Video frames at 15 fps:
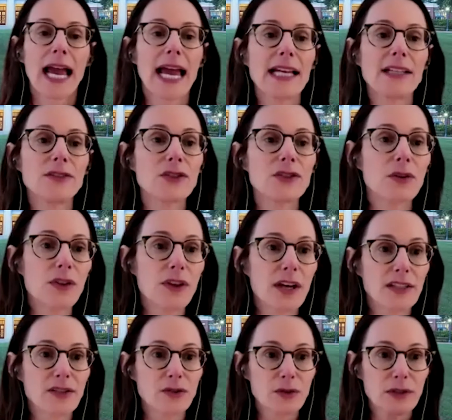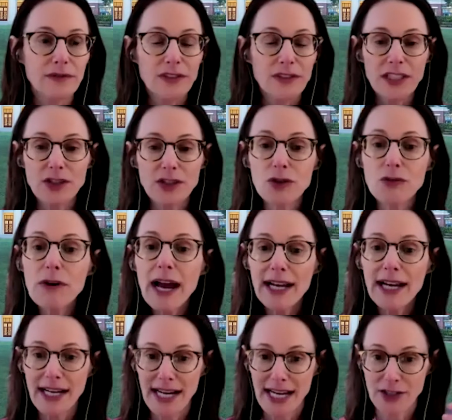And so the sort of direct
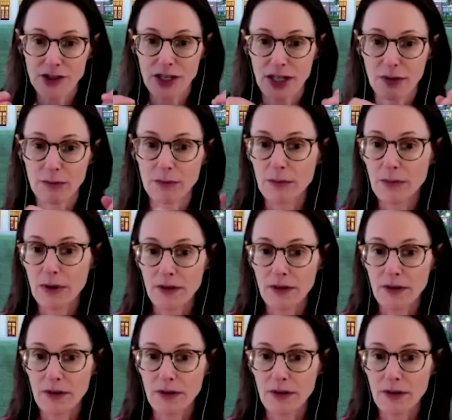connection